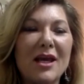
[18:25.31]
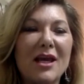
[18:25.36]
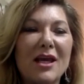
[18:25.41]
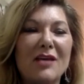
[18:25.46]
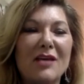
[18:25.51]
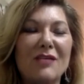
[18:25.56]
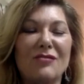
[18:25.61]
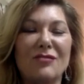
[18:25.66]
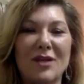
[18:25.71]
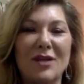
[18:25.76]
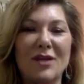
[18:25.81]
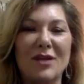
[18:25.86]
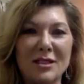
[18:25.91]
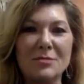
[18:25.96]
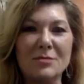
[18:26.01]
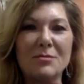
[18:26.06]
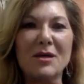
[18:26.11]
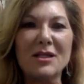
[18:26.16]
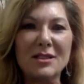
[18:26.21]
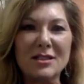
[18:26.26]
if
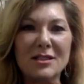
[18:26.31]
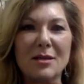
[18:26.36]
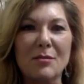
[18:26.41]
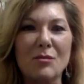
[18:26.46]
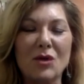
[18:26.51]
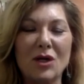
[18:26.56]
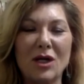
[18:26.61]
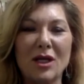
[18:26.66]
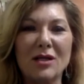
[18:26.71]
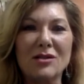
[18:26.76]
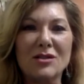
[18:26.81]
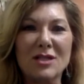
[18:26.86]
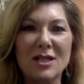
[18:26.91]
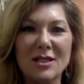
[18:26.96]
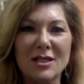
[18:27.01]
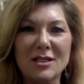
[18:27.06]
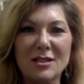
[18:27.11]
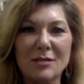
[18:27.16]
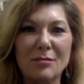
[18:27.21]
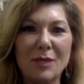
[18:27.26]
next month someone else
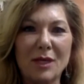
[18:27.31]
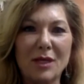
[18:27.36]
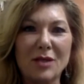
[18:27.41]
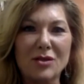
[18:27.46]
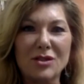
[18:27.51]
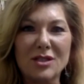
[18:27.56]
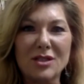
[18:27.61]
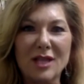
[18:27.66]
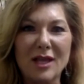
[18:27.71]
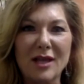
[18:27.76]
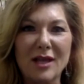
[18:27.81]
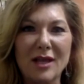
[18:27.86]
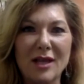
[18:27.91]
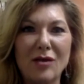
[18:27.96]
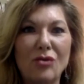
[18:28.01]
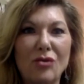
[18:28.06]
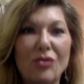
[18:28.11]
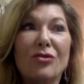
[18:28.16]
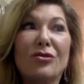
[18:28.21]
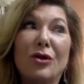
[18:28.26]
has a better
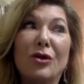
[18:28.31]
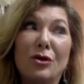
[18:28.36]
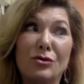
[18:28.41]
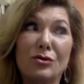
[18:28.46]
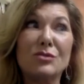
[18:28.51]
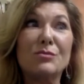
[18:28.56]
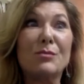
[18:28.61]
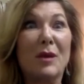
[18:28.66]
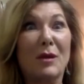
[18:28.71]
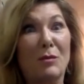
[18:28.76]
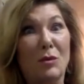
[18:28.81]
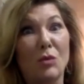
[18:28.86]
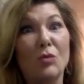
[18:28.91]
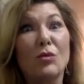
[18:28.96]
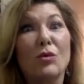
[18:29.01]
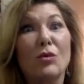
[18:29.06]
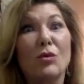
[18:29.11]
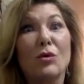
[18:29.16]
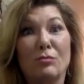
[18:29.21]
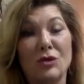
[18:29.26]
sale, those people
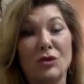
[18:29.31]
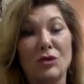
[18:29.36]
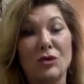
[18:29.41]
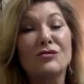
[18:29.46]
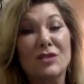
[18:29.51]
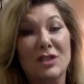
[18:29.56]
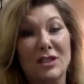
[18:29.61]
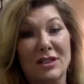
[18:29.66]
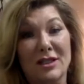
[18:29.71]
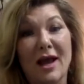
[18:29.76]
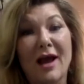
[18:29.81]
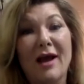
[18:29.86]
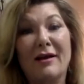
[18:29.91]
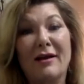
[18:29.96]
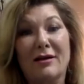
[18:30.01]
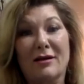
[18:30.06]
will move to that